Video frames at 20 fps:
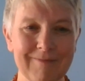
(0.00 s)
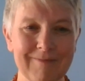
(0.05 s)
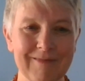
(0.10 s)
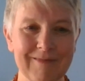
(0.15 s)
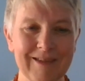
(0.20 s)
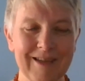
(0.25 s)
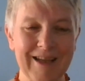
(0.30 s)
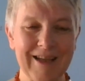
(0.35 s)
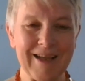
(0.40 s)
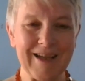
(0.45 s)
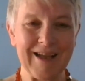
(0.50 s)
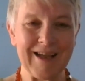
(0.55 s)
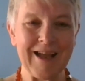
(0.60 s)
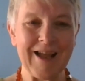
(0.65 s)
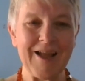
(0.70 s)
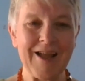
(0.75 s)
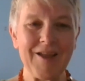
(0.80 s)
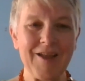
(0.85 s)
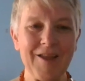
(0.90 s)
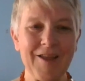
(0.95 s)
Yeah,
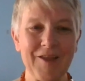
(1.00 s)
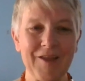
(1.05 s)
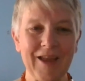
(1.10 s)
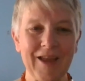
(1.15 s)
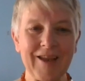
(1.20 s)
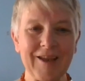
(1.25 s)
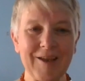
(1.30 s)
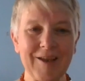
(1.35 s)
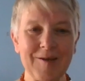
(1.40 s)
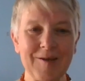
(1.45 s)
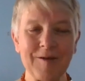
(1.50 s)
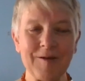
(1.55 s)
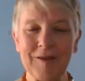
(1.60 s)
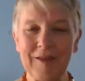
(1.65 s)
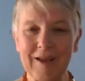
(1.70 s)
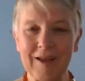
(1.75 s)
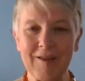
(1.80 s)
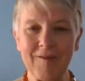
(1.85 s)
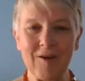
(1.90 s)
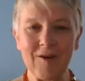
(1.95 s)
thank you, and
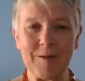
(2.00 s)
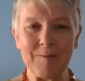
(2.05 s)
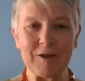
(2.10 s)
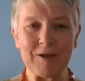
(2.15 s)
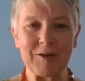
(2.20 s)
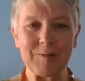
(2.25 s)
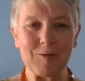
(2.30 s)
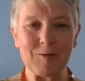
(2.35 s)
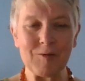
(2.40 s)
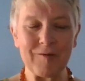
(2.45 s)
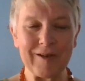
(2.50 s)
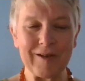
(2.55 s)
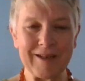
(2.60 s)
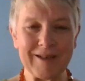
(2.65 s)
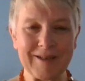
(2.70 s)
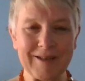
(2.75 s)
thanks very much, Morgan.